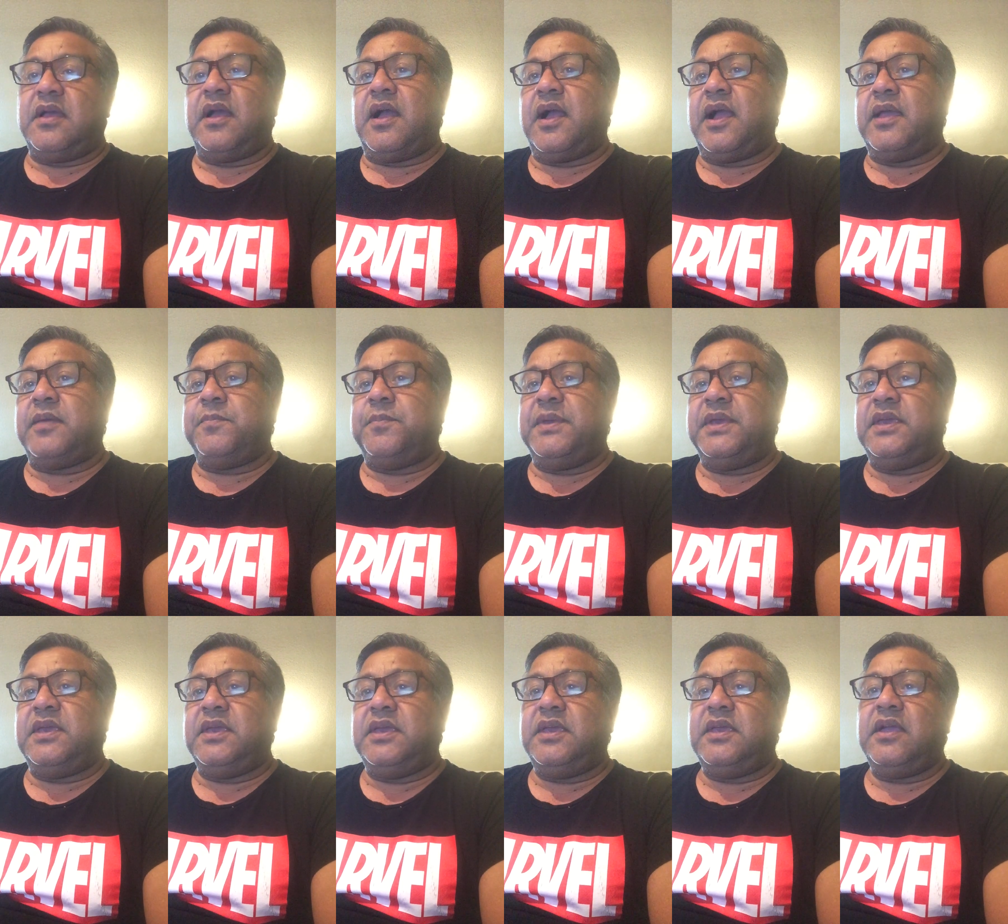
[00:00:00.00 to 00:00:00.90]

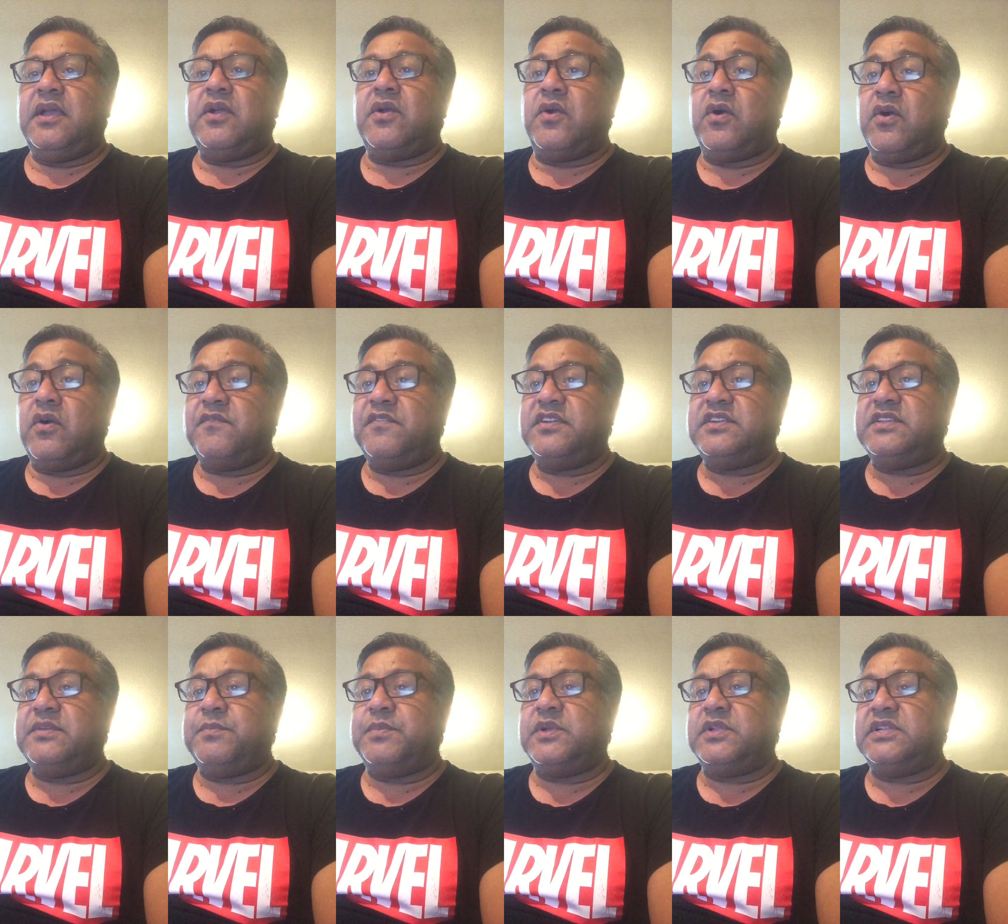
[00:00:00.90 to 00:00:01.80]
IPE
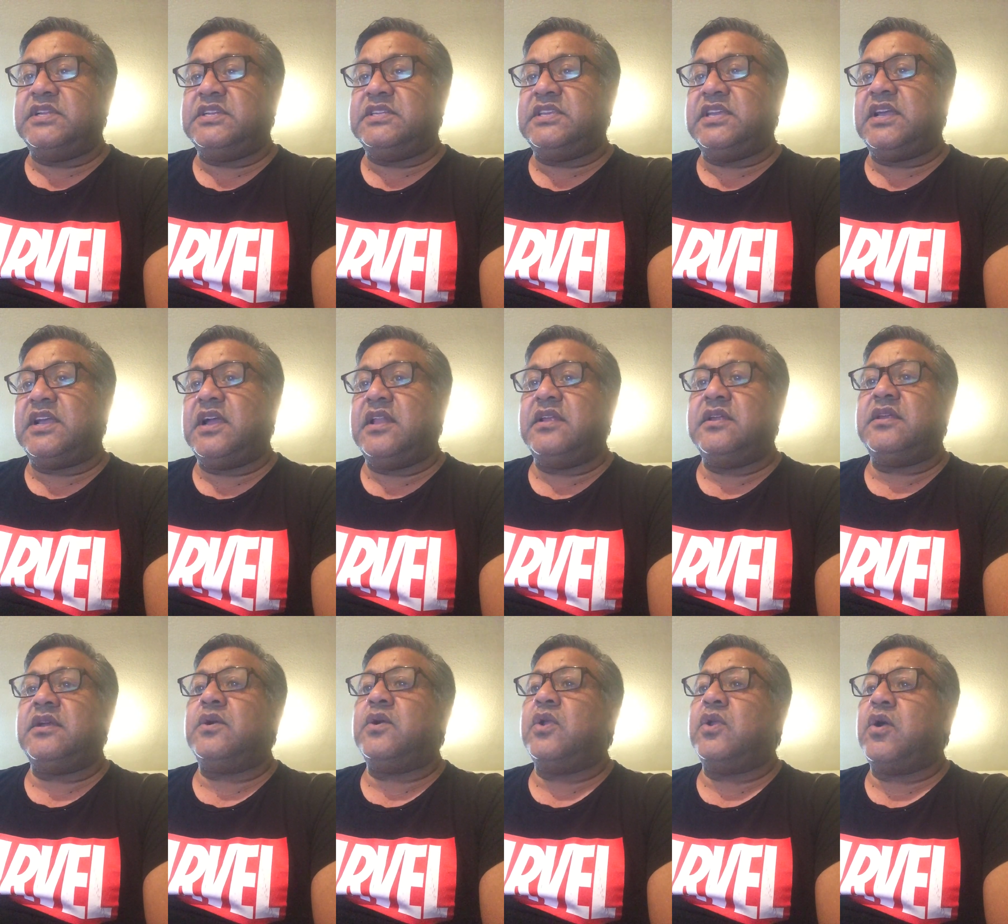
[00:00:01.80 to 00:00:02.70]
covers the political
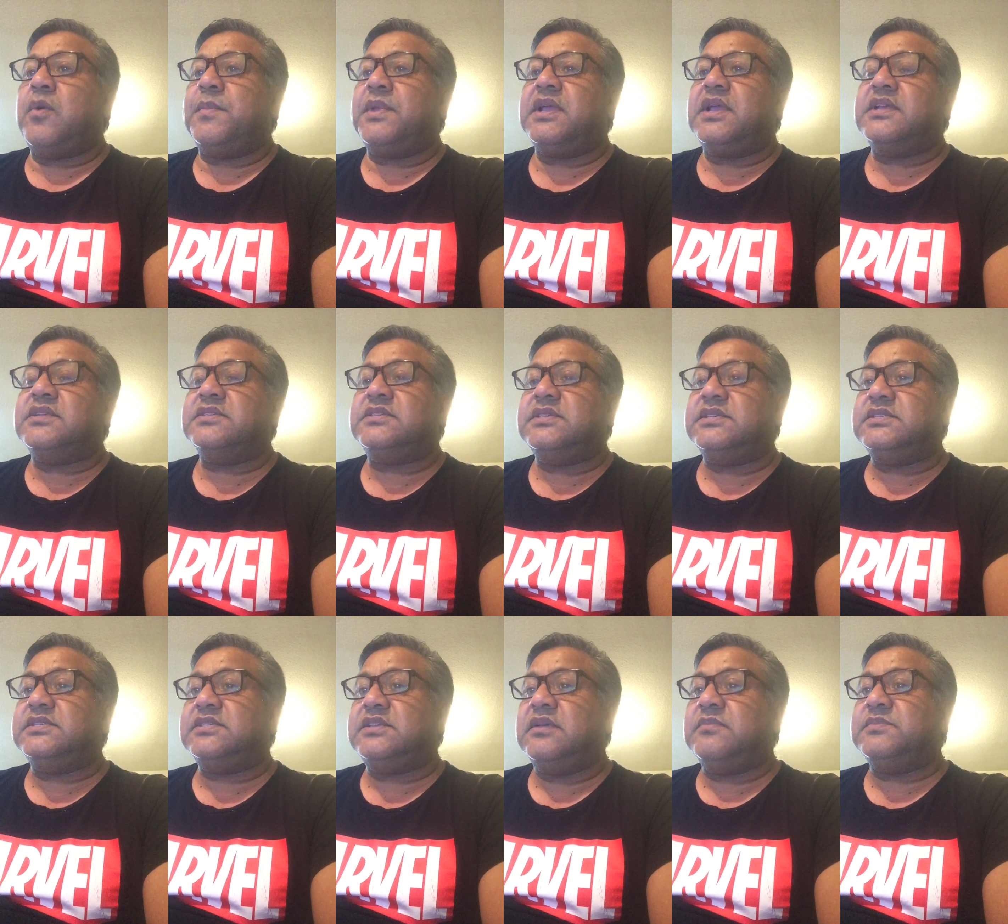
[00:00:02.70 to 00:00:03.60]
and economic
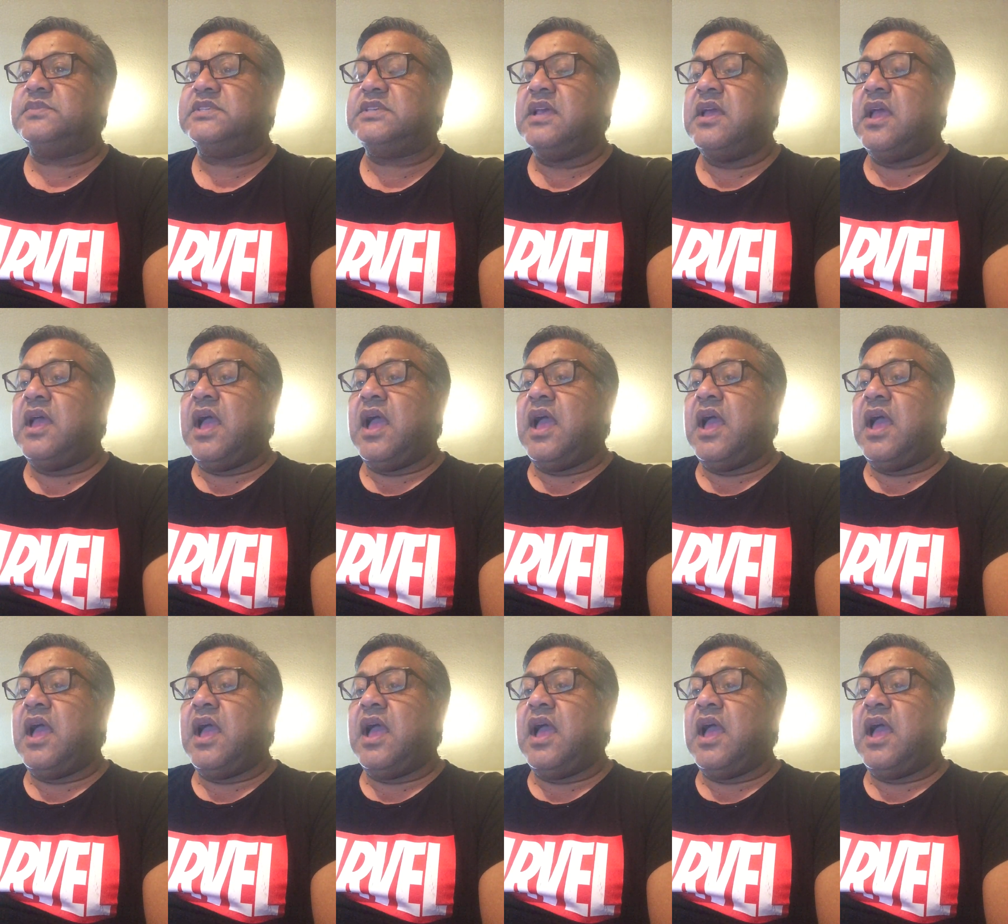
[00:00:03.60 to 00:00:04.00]
systems